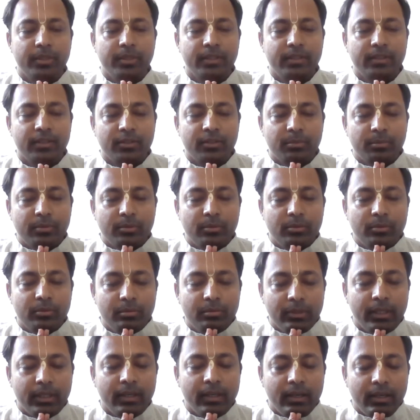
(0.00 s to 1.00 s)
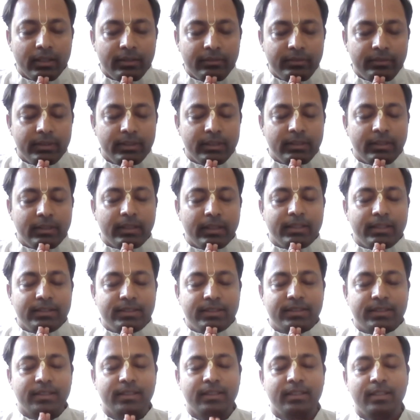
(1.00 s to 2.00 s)
Priyadarshana Prabhu, my heartfelt
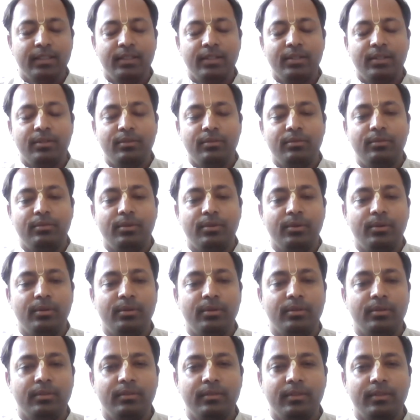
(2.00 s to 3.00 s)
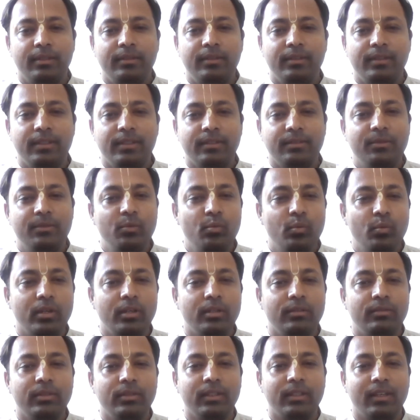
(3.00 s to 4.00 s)
thanks for giving a
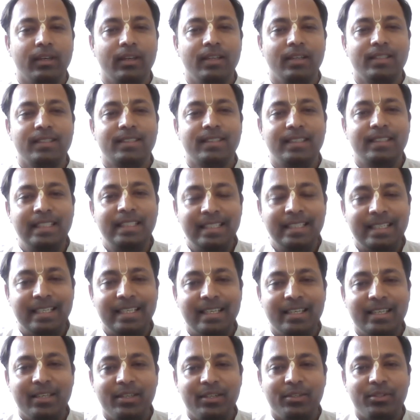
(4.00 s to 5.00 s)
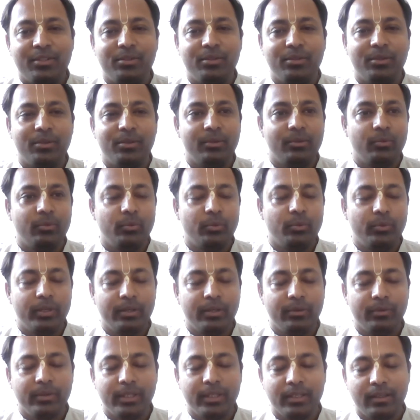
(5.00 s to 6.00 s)
wonderful class. You're
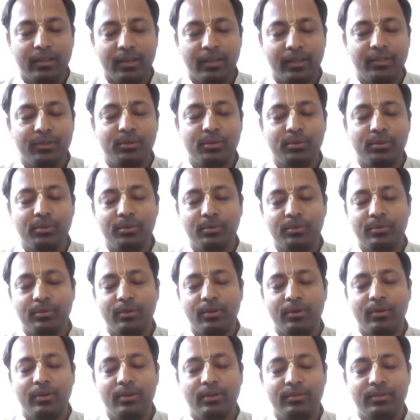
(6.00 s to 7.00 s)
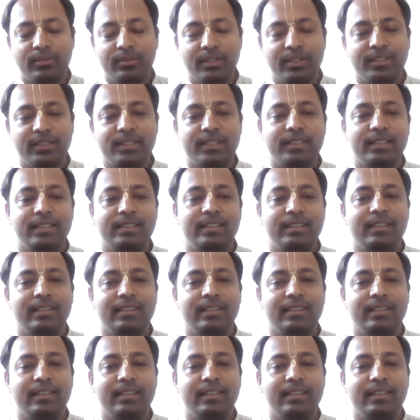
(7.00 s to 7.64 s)
very, very kind to all of us.